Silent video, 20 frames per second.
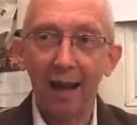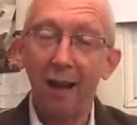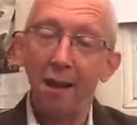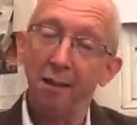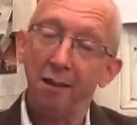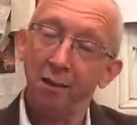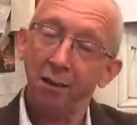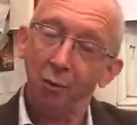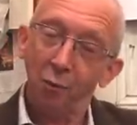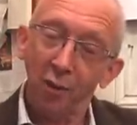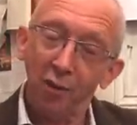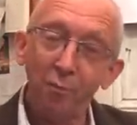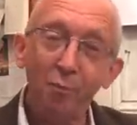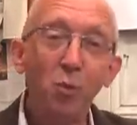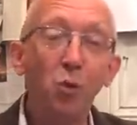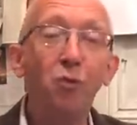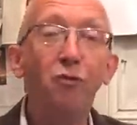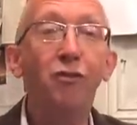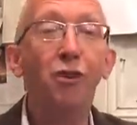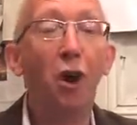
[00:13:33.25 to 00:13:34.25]
And we've
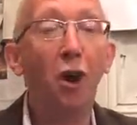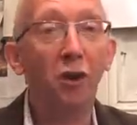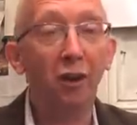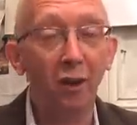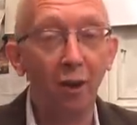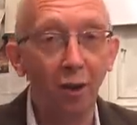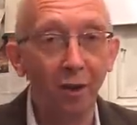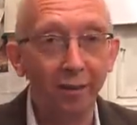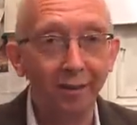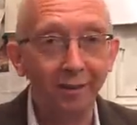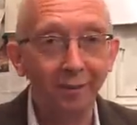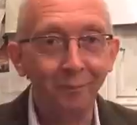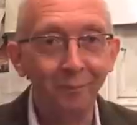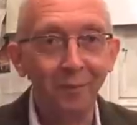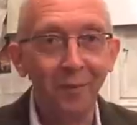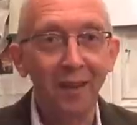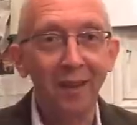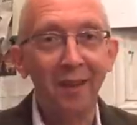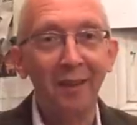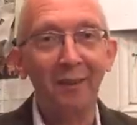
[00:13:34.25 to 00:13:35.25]
moved on a lot.
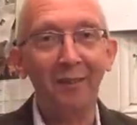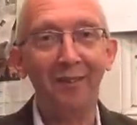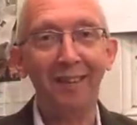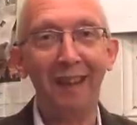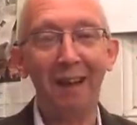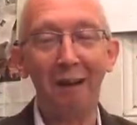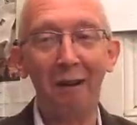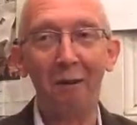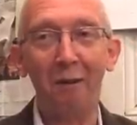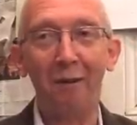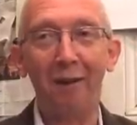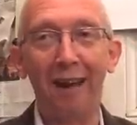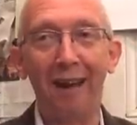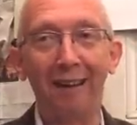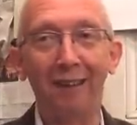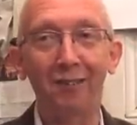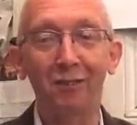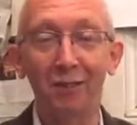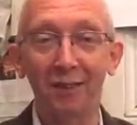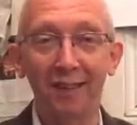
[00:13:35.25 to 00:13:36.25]
So
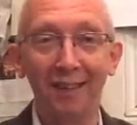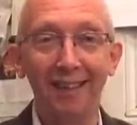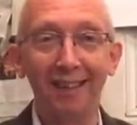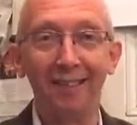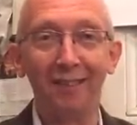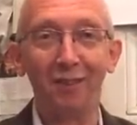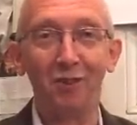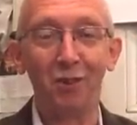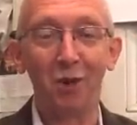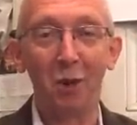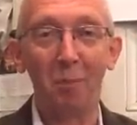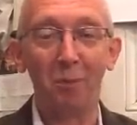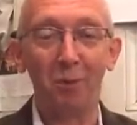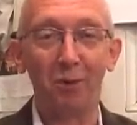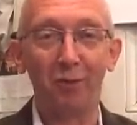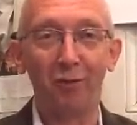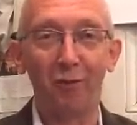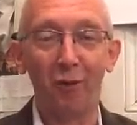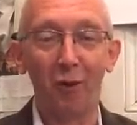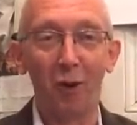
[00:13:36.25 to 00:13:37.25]
actually, the shop
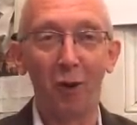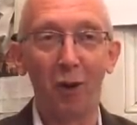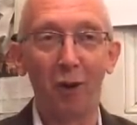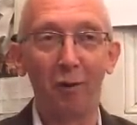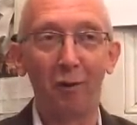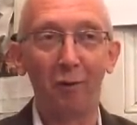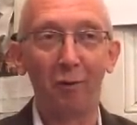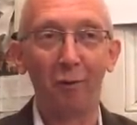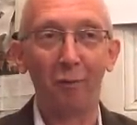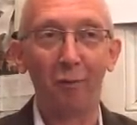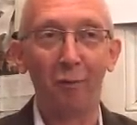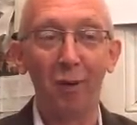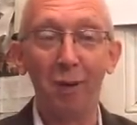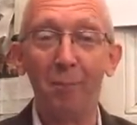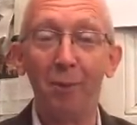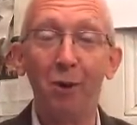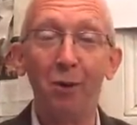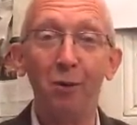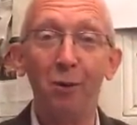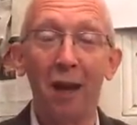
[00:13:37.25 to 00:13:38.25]
is for
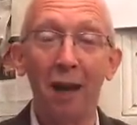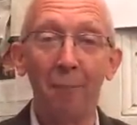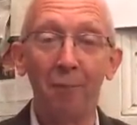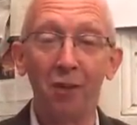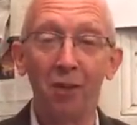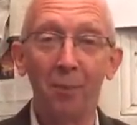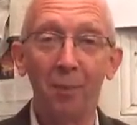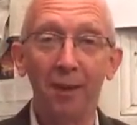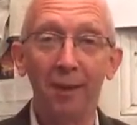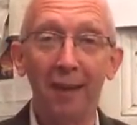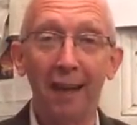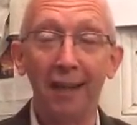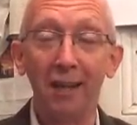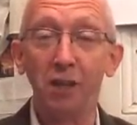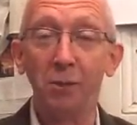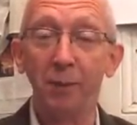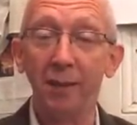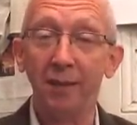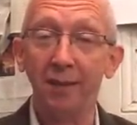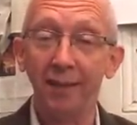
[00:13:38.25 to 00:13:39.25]
people who happen to be
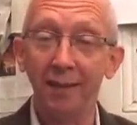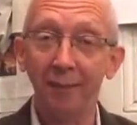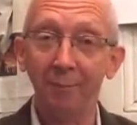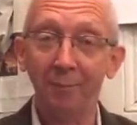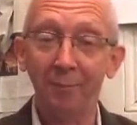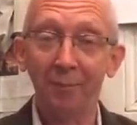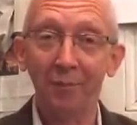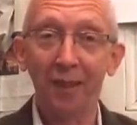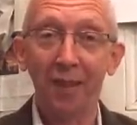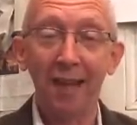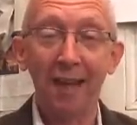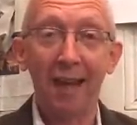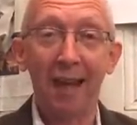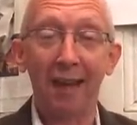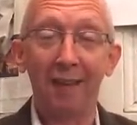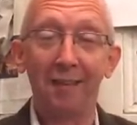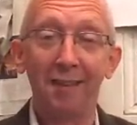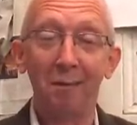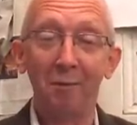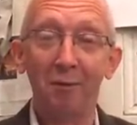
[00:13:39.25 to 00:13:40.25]
LGBT,
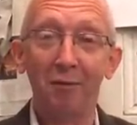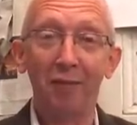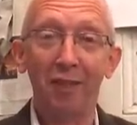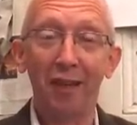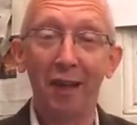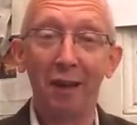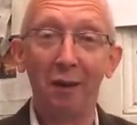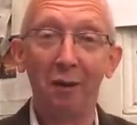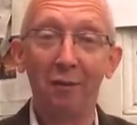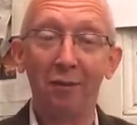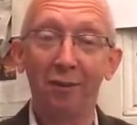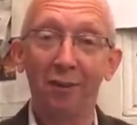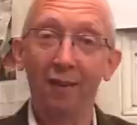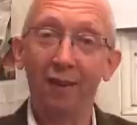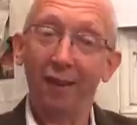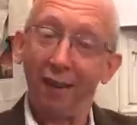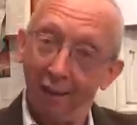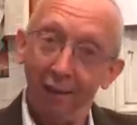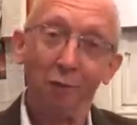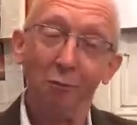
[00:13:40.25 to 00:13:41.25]
and some of those
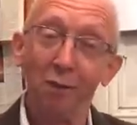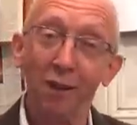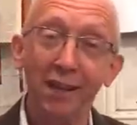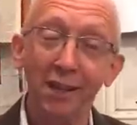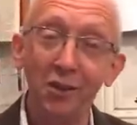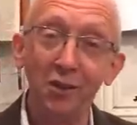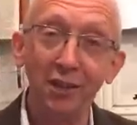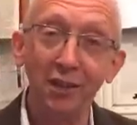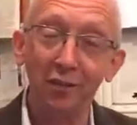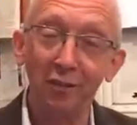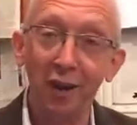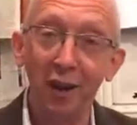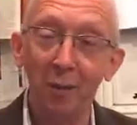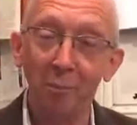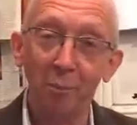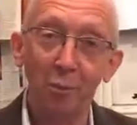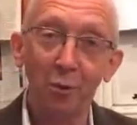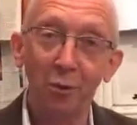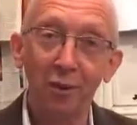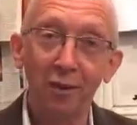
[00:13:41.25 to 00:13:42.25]
Religion is very
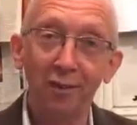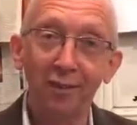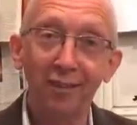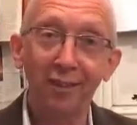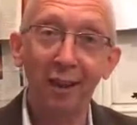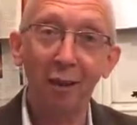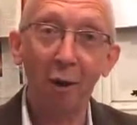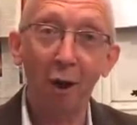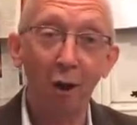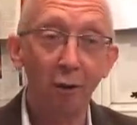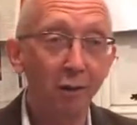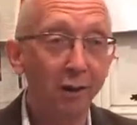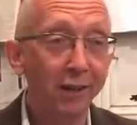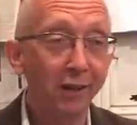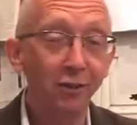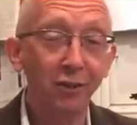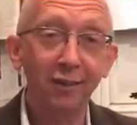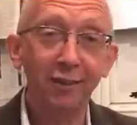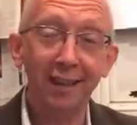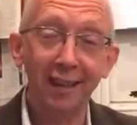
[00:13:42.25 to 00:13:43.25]
important, so our
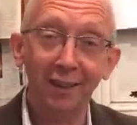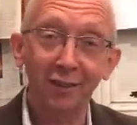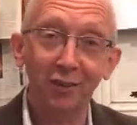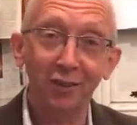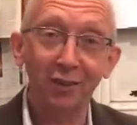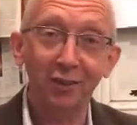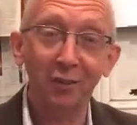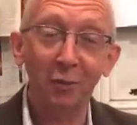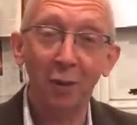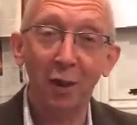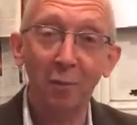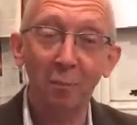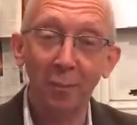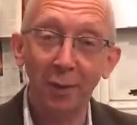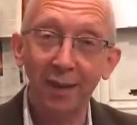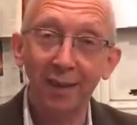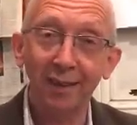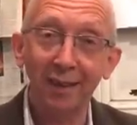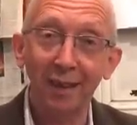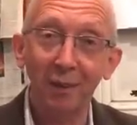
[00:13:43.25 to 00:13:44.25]
religious section is quite
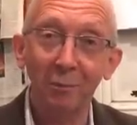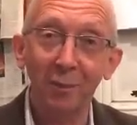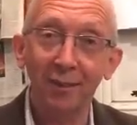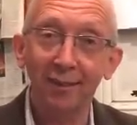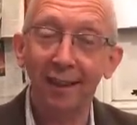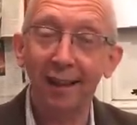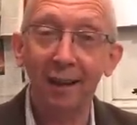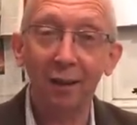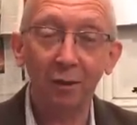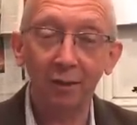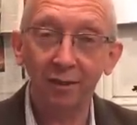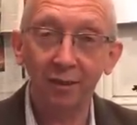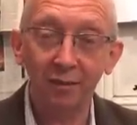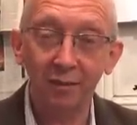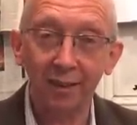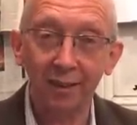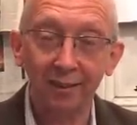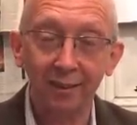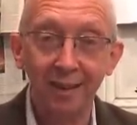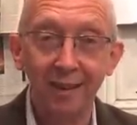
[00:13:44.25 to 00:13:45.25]
big and we sell lots
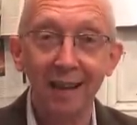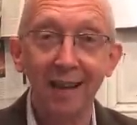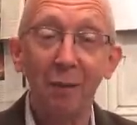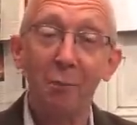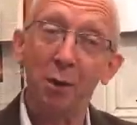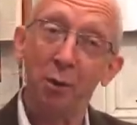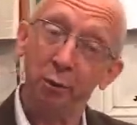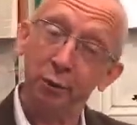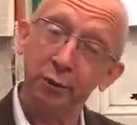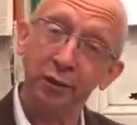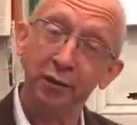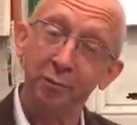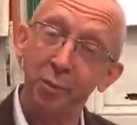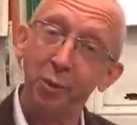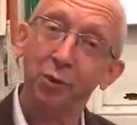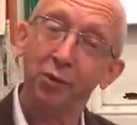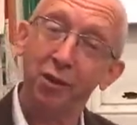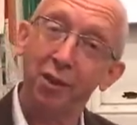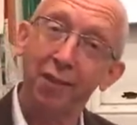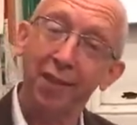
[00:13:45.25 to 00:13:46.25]
of it. We also have
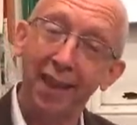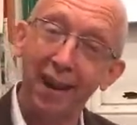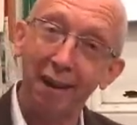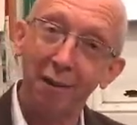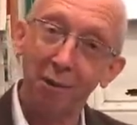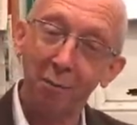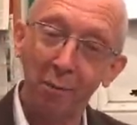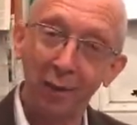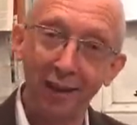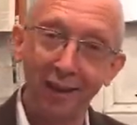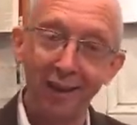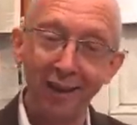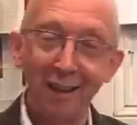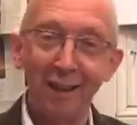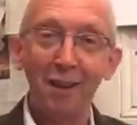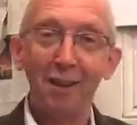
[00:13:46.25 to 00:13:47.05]
books on therapy.